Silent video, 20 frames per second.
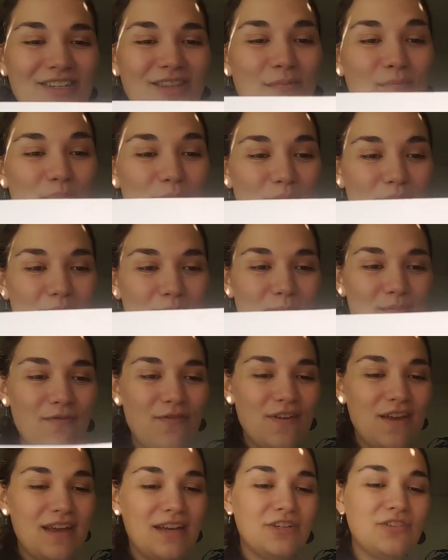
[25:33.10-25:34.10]
the
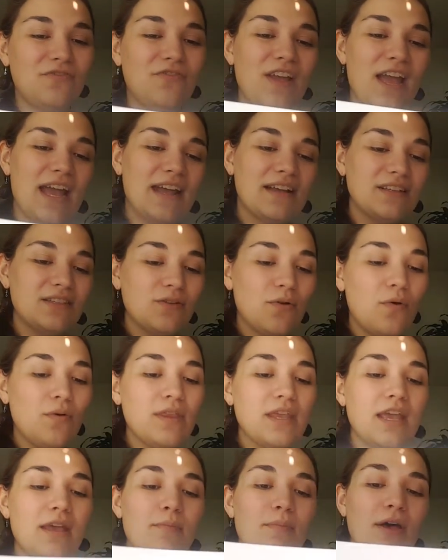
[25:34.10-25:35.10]
blobfish, facts,
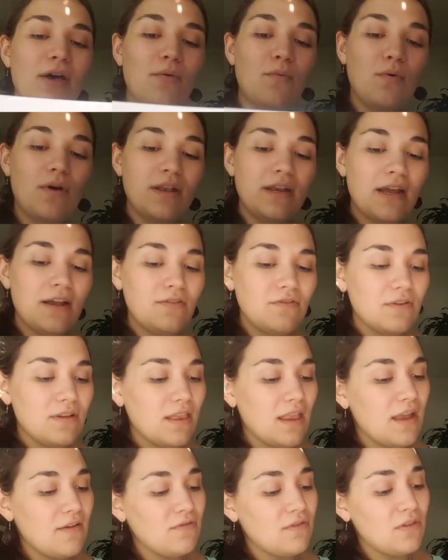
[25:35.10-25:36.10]
only about
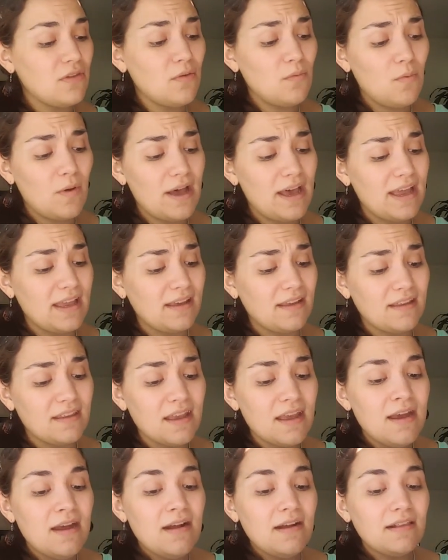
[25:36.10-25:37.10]
100 left in the
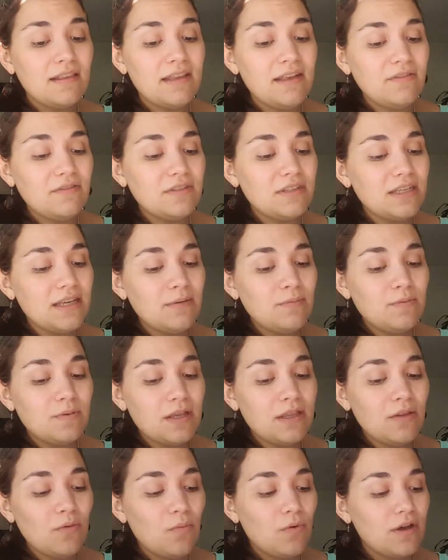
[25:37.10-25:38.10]
wild, lives deep
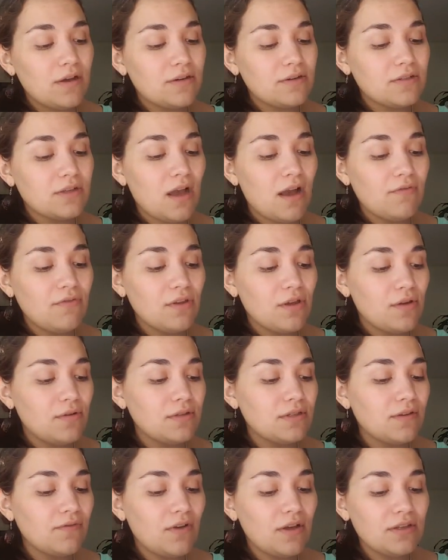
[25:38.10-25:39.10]
in the waters off the
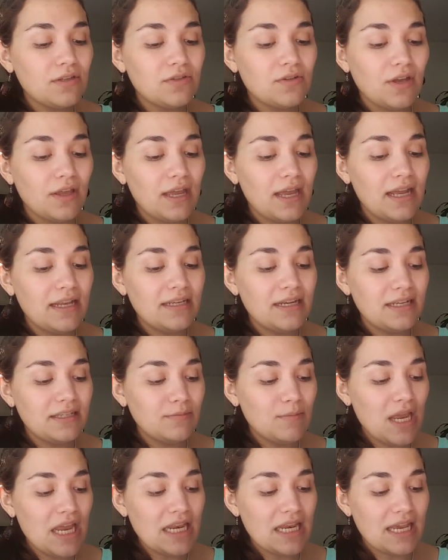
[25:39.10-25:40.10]
coast of Australia and
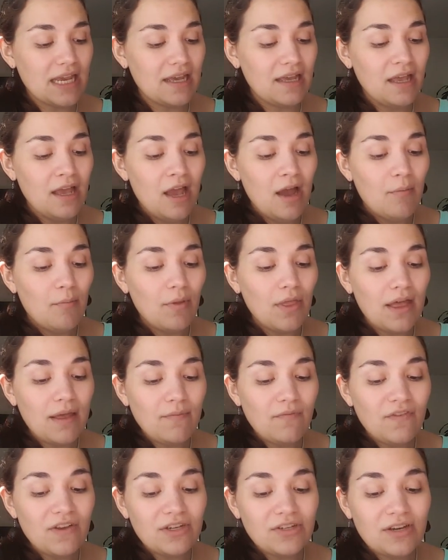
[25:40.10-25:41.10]
Tasmania.
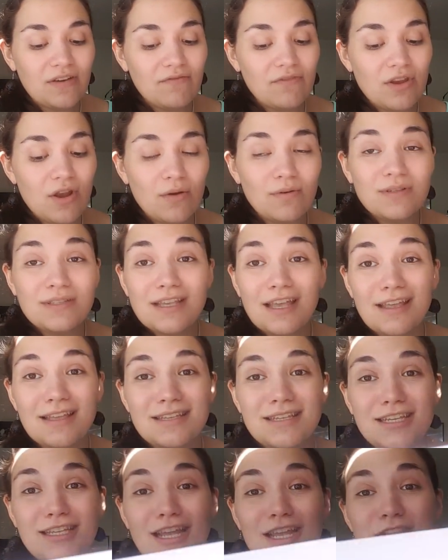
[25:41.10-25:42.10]
Blobfish have no
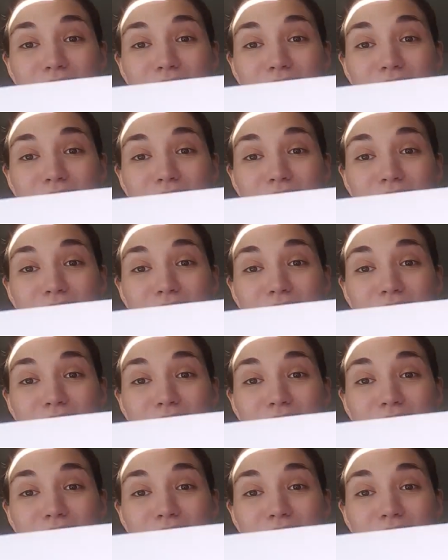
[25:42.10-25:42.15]
skeleton